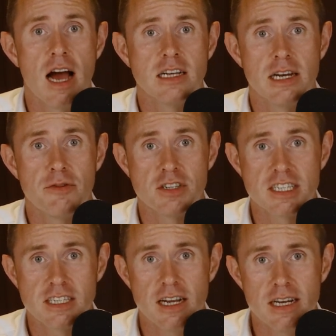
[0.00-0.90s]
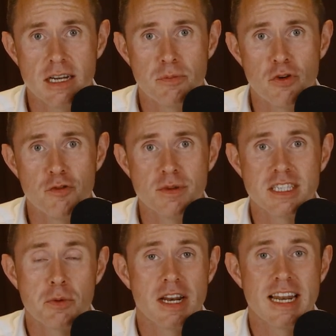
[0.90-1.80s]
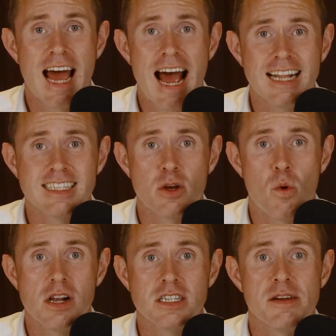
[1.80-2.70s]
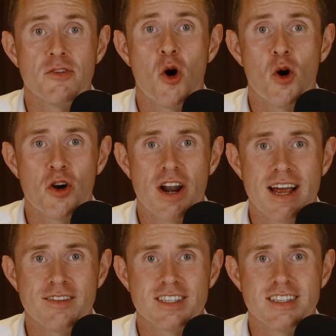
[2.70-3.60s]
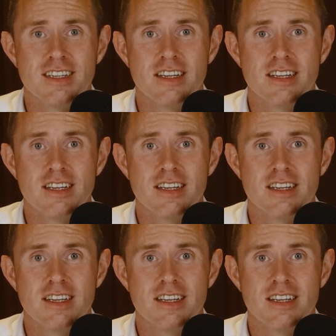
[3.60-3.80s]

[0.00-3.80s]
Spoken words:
and deliver societal improvements that will enhance the quality of all our lives.